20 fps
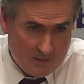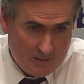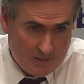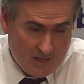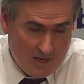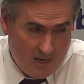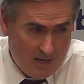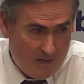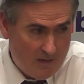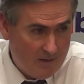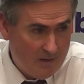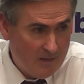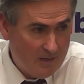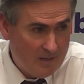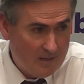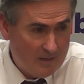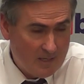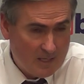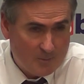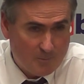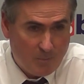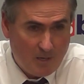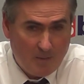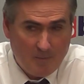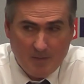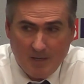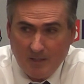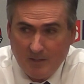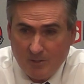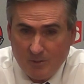Now, that's
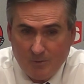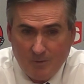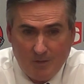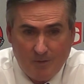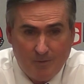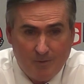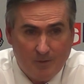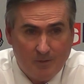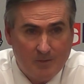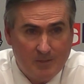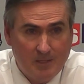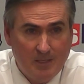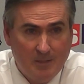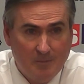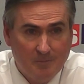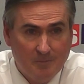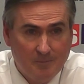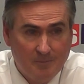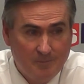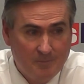probably not the strength of their team.